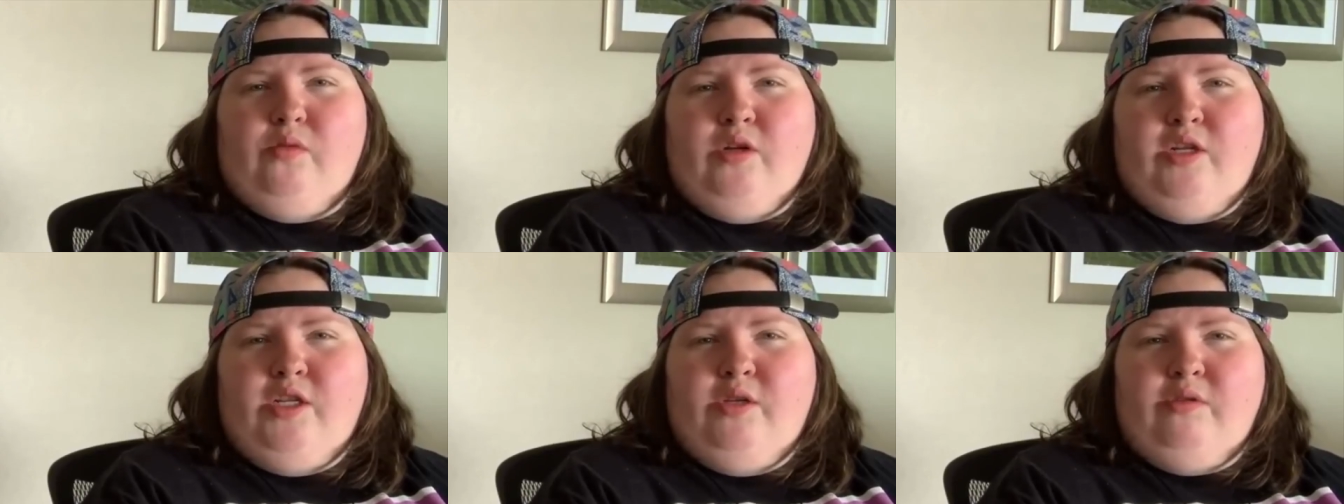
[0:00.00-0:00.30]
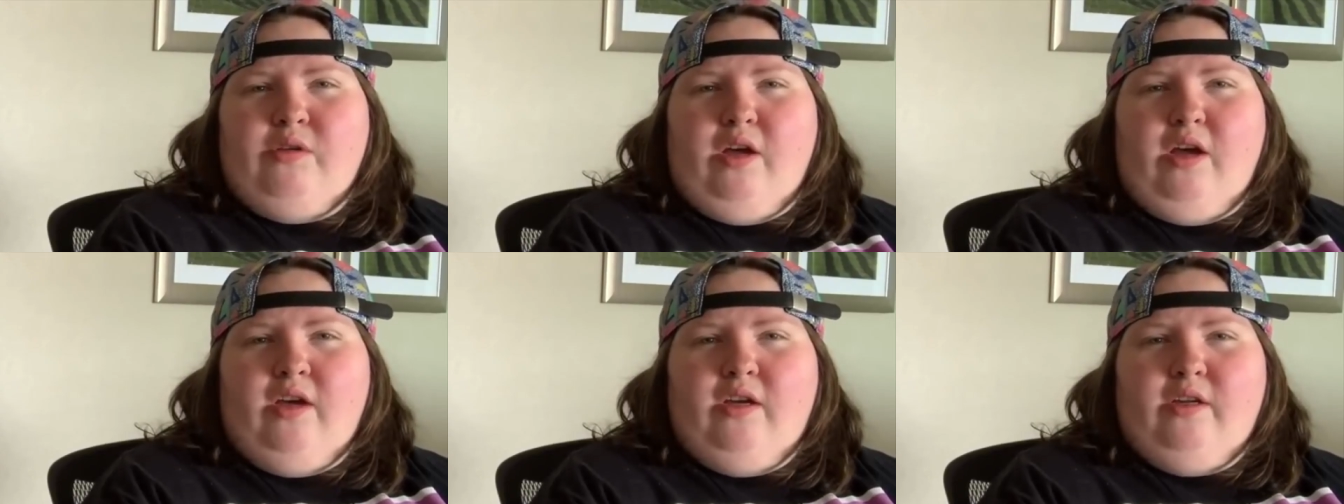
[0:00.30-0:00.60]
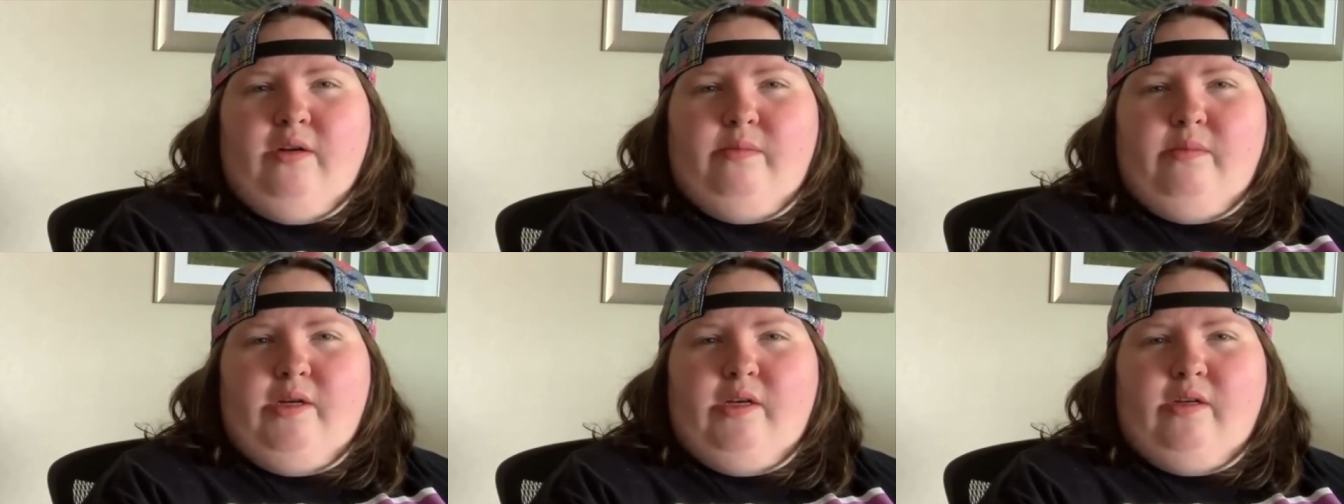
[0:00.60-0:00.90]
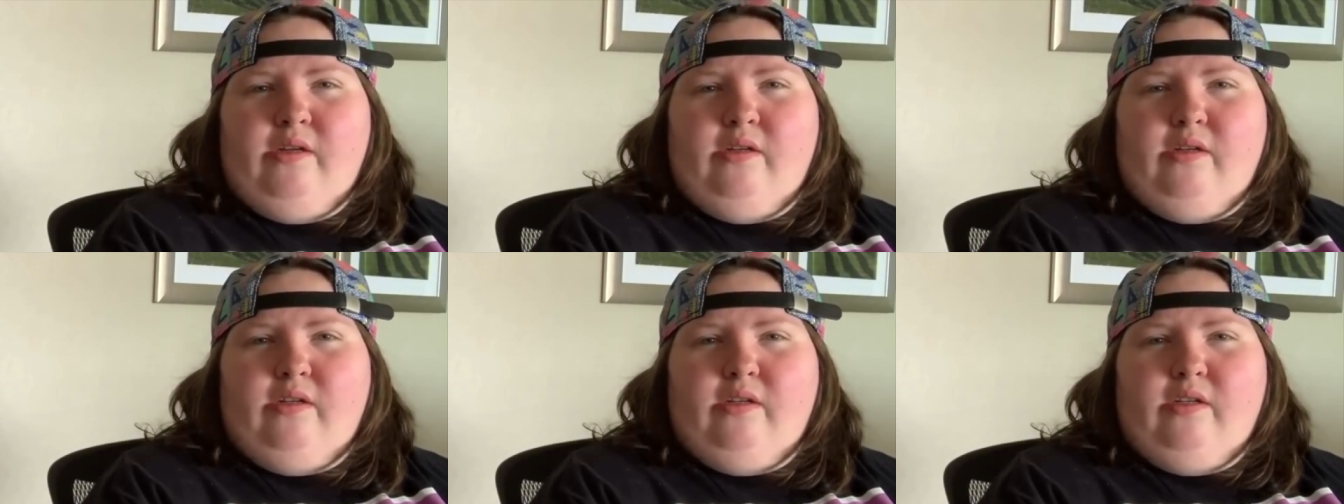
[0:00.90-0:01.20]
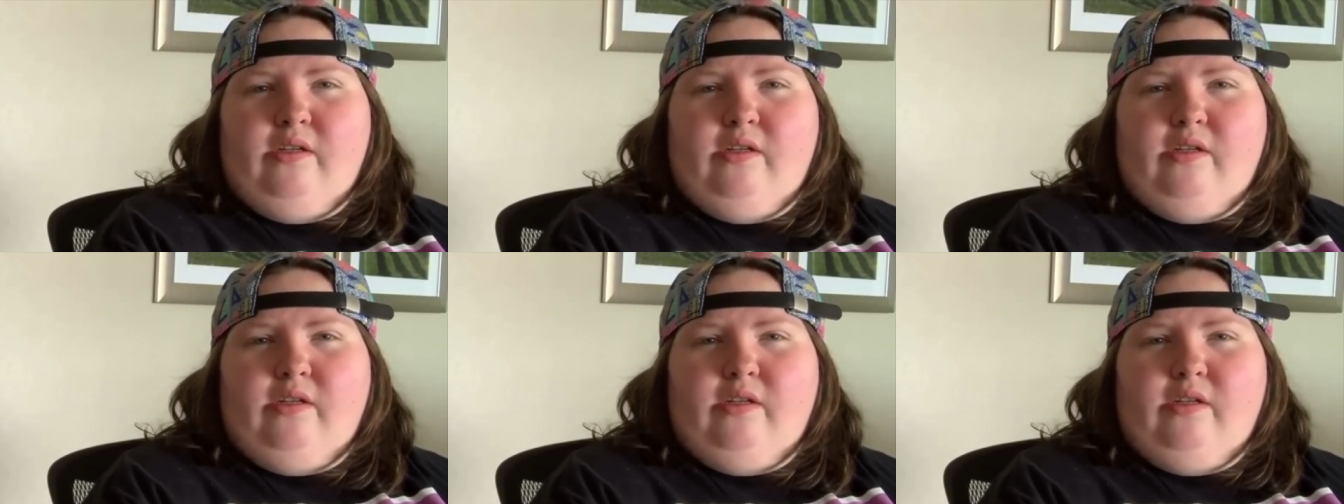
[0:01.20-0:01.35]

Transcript: What are you talking about?